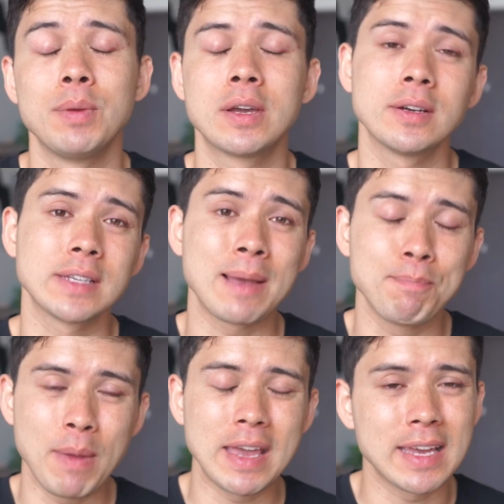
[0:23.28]
because
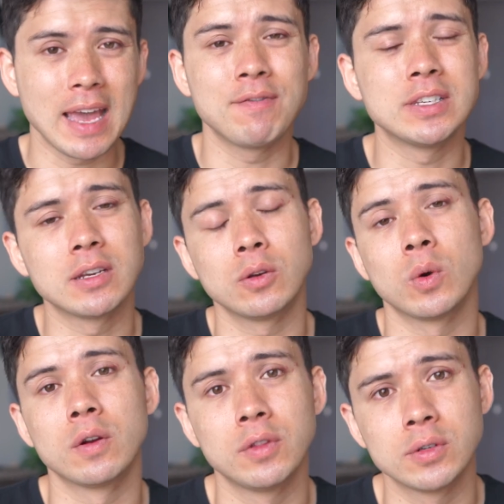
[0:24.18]
I'm making every single
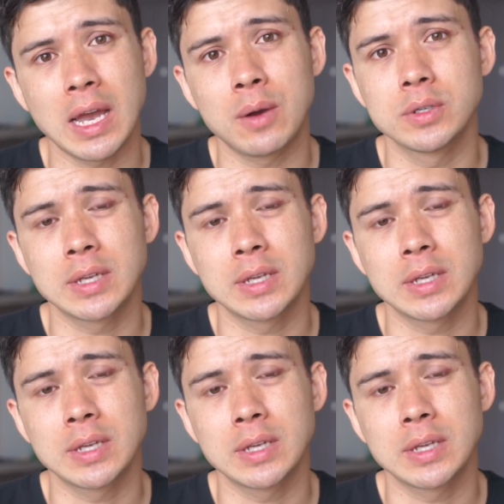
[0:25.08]
one of those hours